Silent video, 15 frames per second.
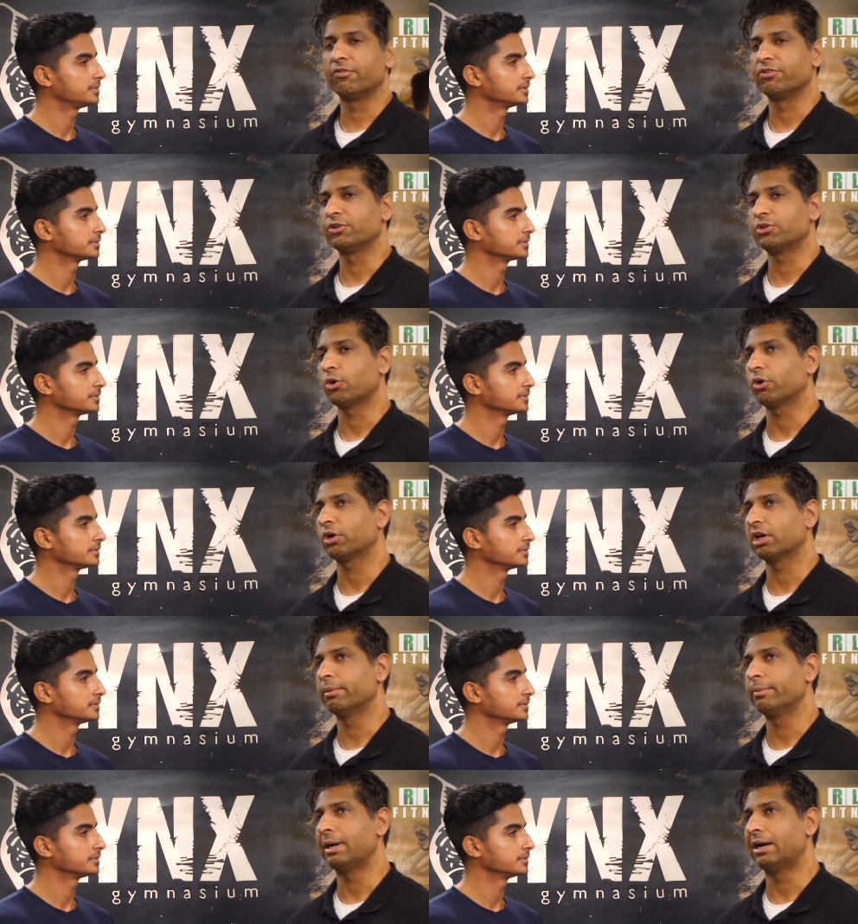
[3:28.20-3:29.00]
Speaker 1: if you're
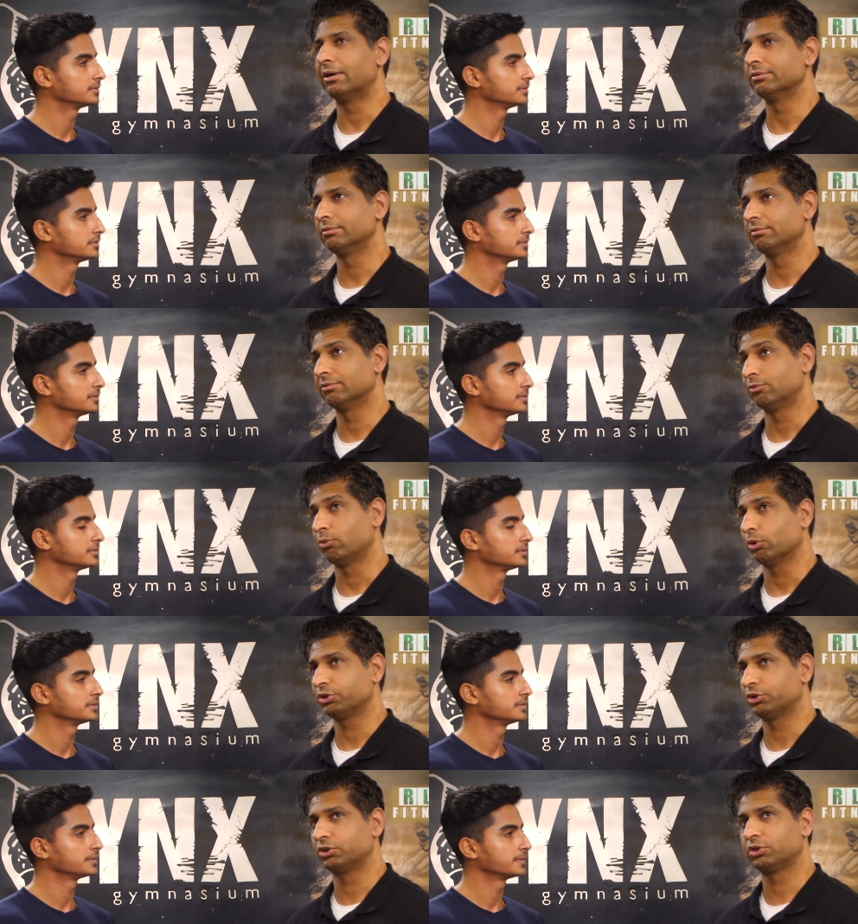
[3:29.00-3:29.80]
talking about
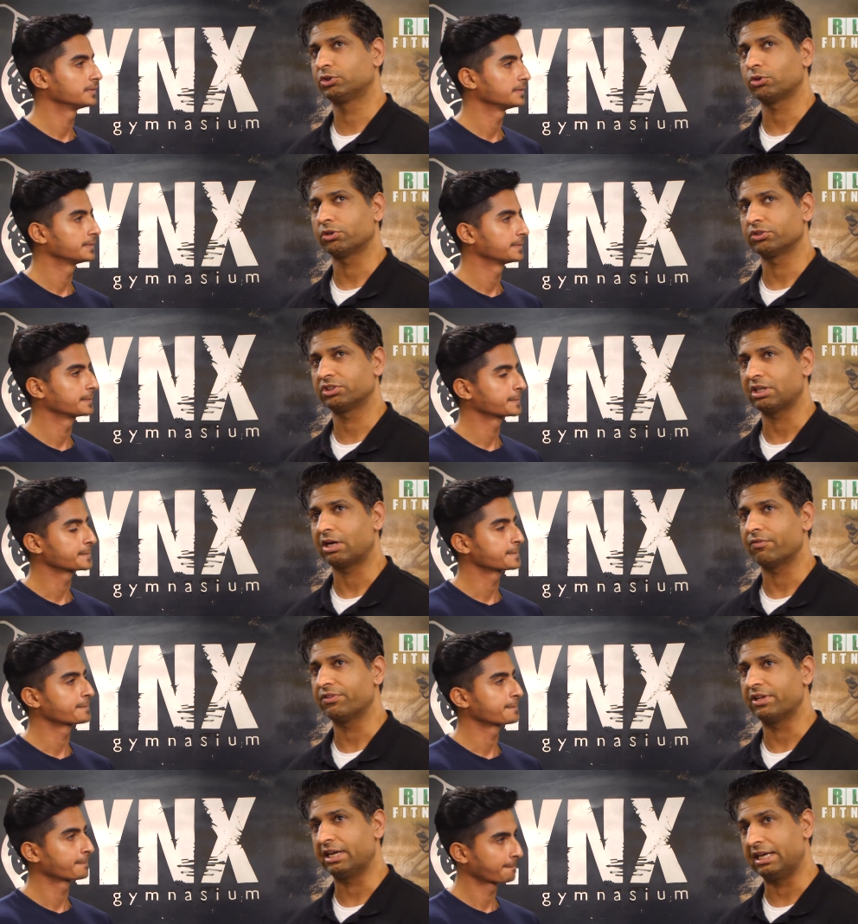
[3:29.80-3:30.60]
what sort of
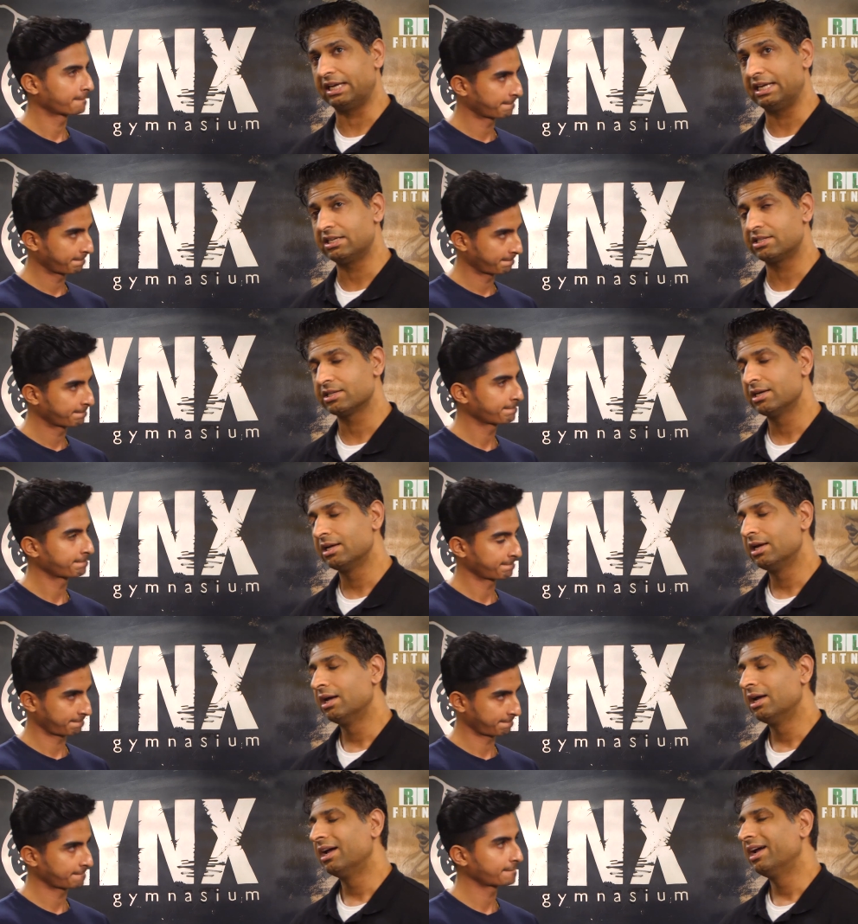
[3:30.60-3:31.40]
stuff they eat,
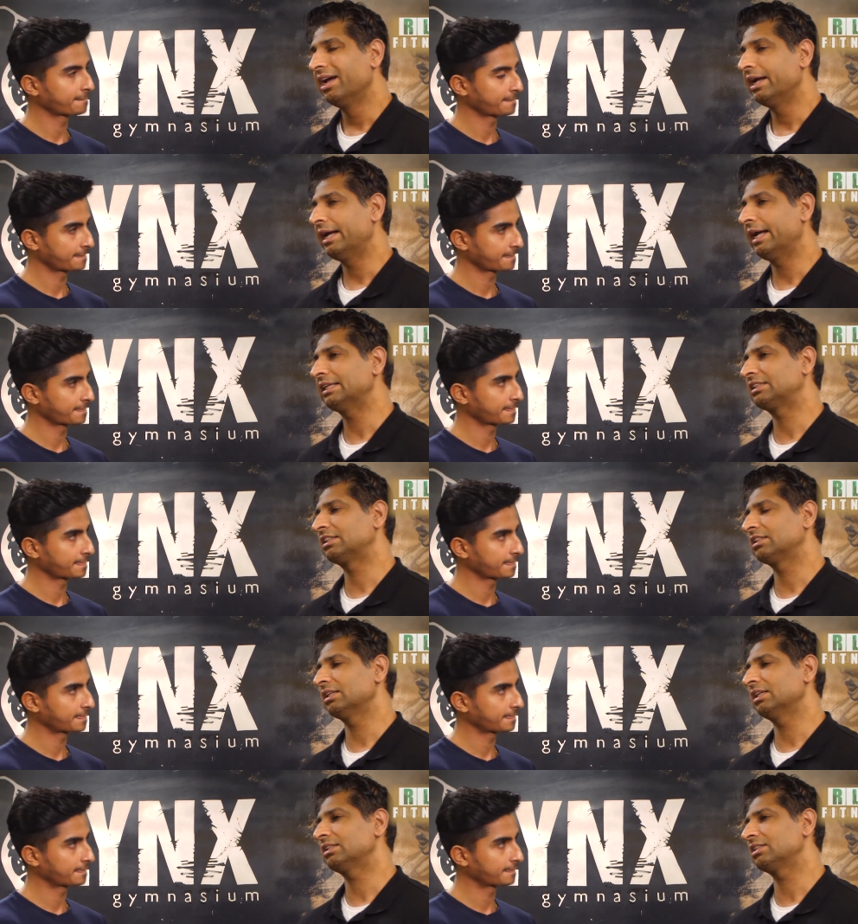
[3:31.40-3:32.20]

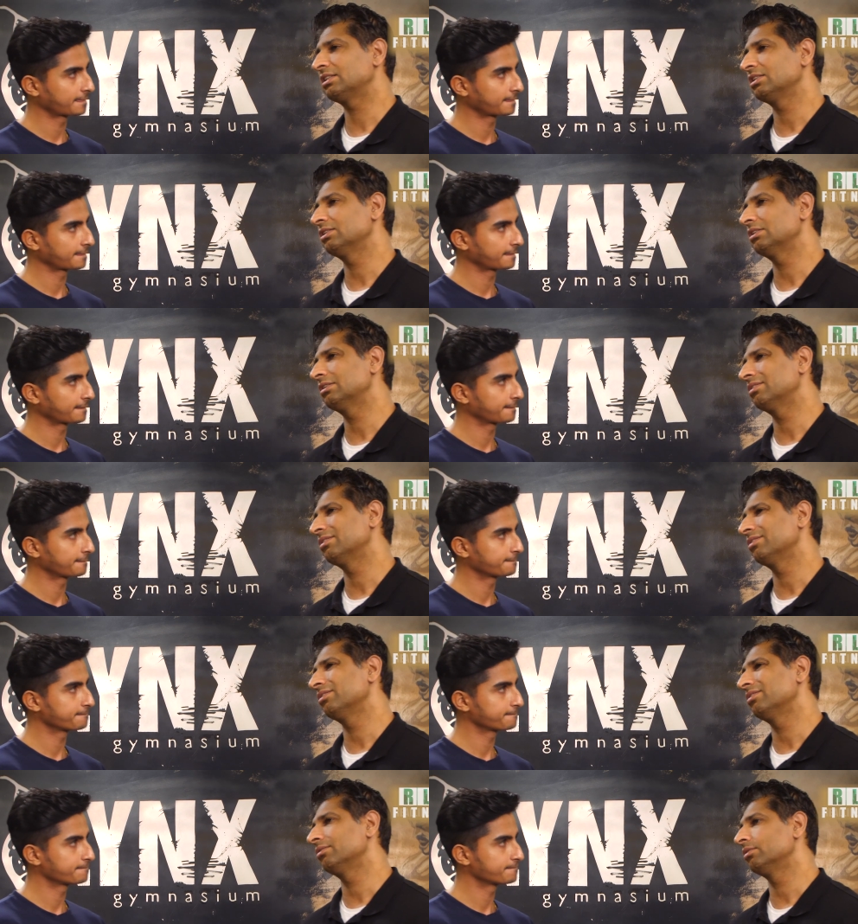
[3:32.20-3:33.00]
it's it's
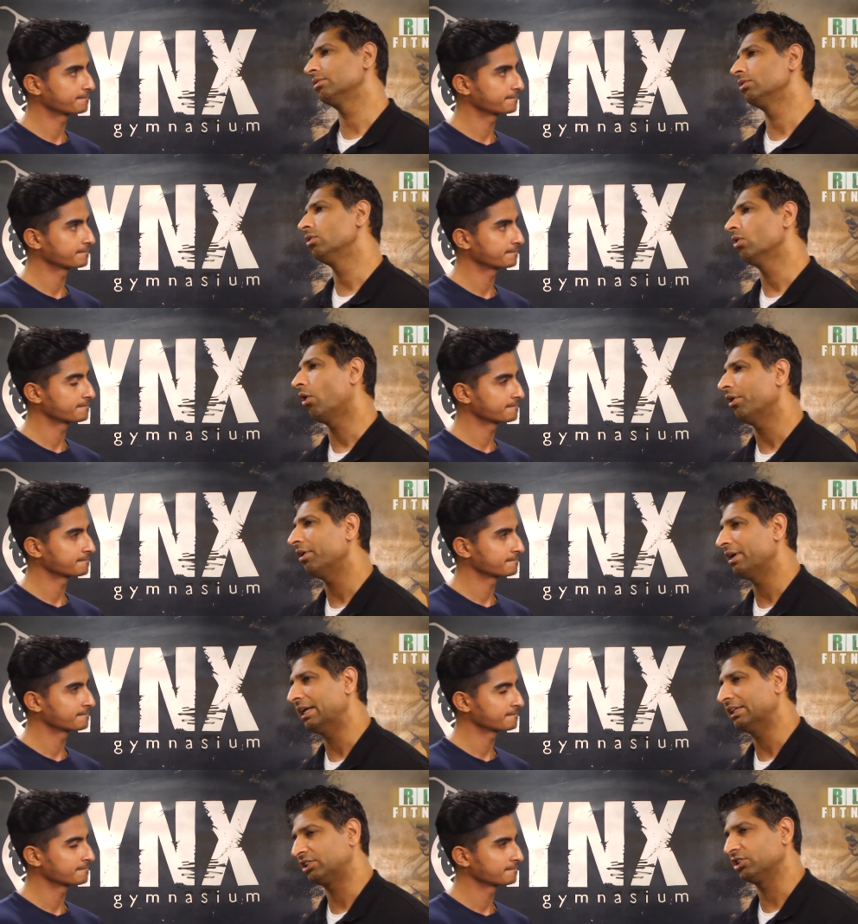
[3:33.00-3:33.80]
not
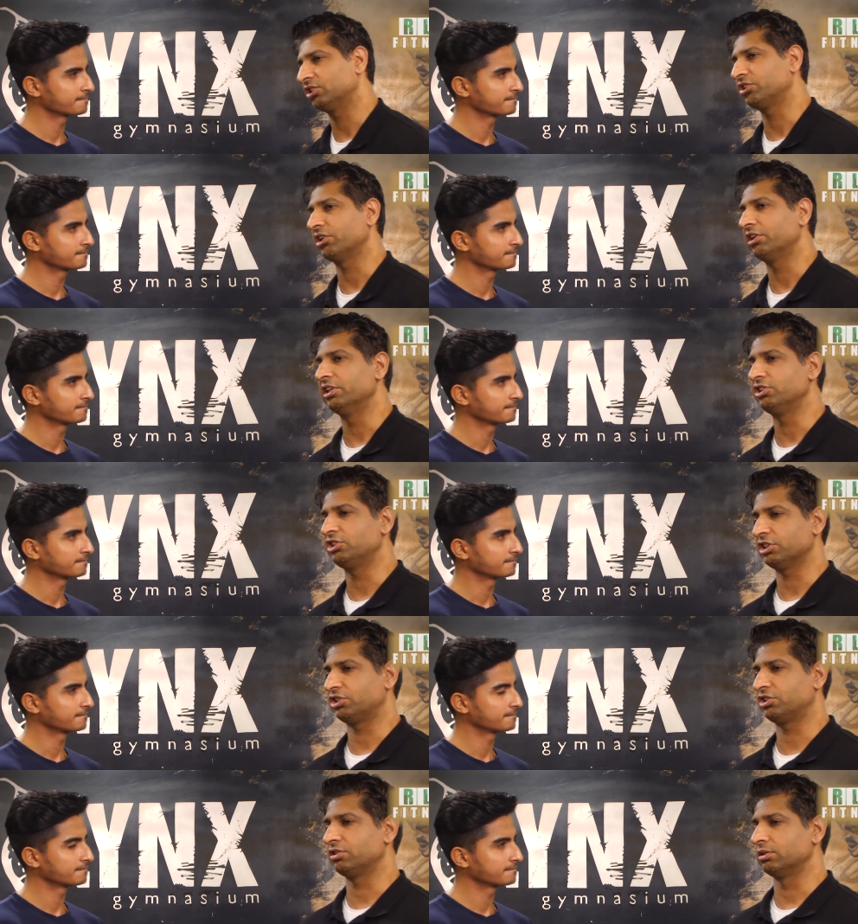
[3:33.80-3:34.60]
necessarily
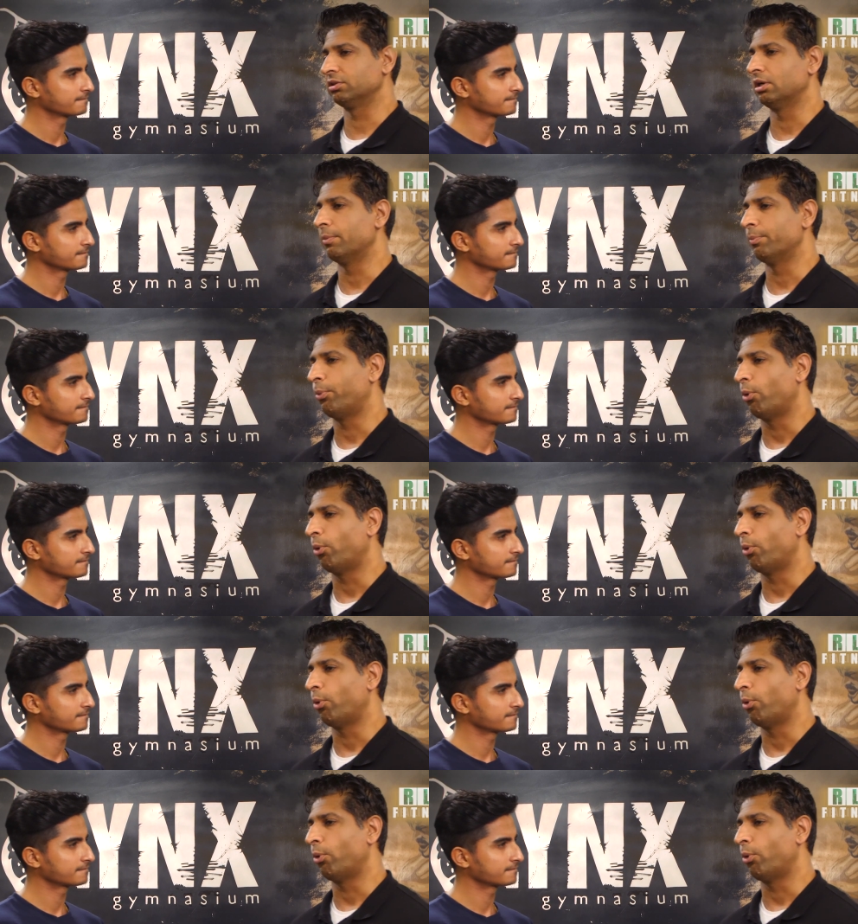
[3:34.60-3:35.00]
just, you know,